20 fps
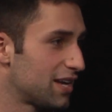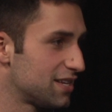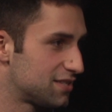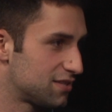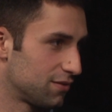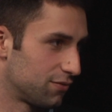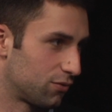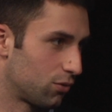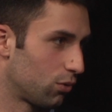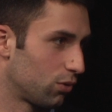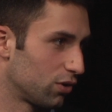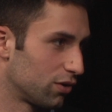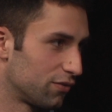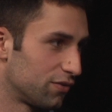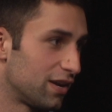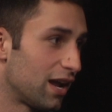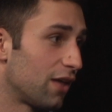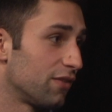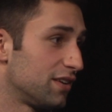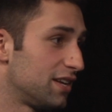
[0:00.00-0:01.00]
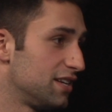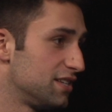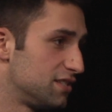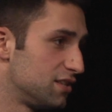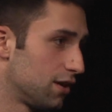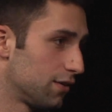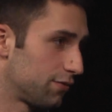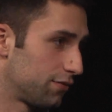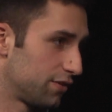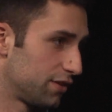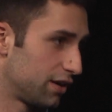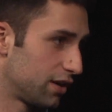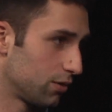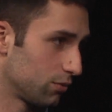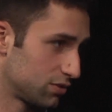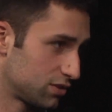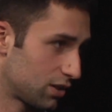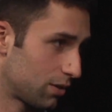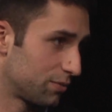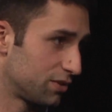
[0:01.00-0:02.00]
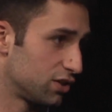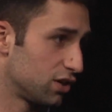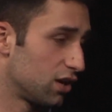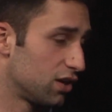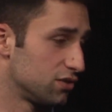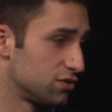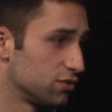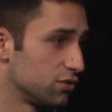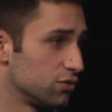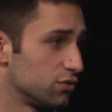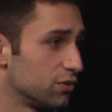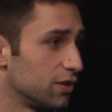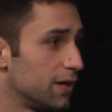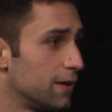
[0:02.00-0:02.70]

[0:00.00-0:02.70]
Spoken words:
of Cole Irvin now that he's done for the year with Tommy John surgery?